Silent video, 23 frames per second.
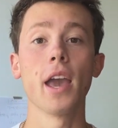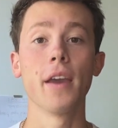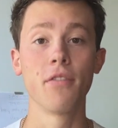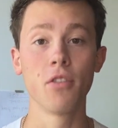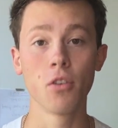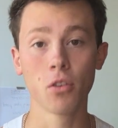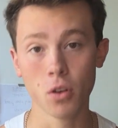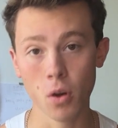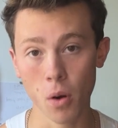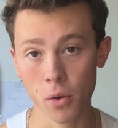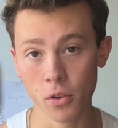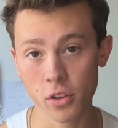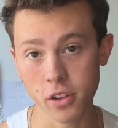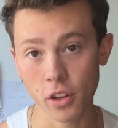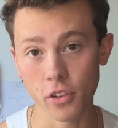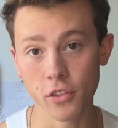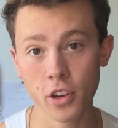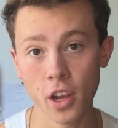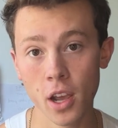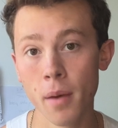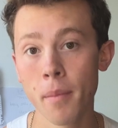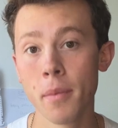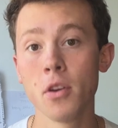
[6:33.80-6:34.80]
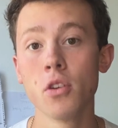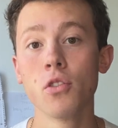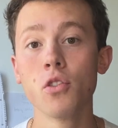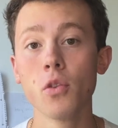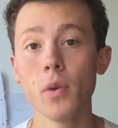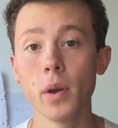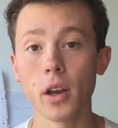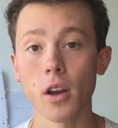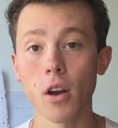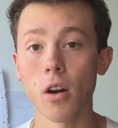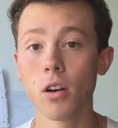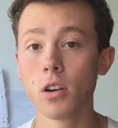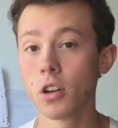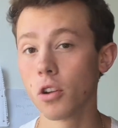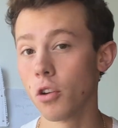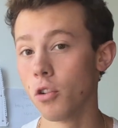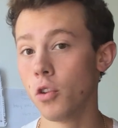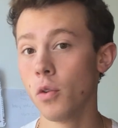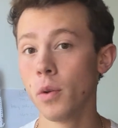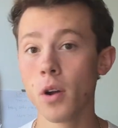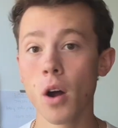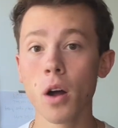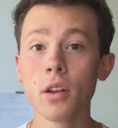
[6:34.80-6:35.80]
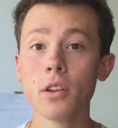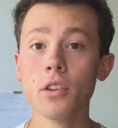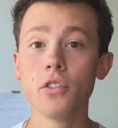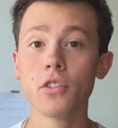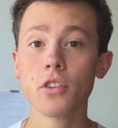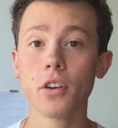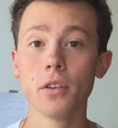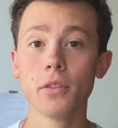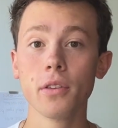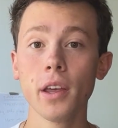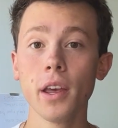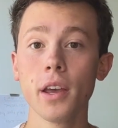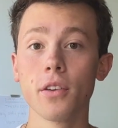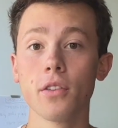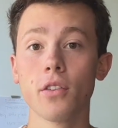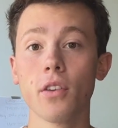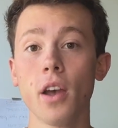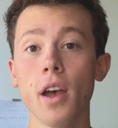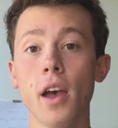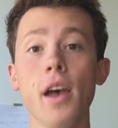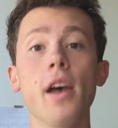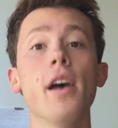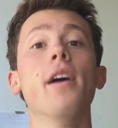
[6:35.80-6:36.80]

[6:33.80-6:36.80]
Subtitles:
If you're going to the gym and you're doing cardio, you're doing all these good things,